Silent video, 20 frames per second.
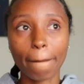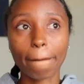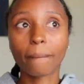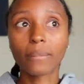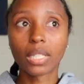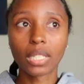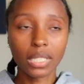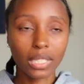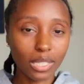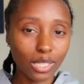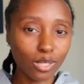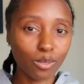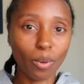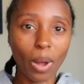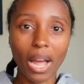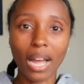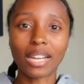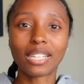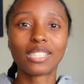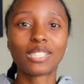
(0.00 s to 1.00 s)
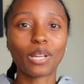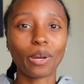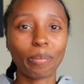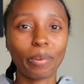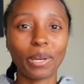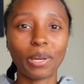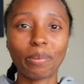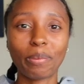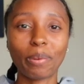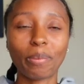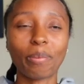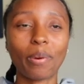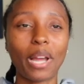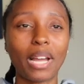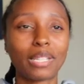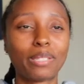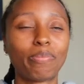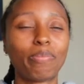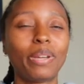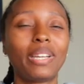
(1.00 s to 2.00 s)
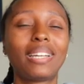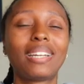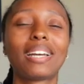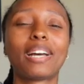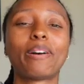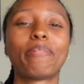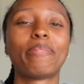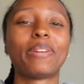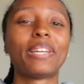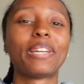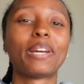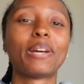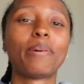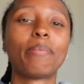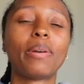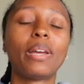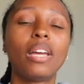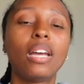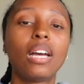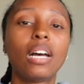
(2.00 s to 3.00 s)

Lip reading: this is why so many people have been coming up.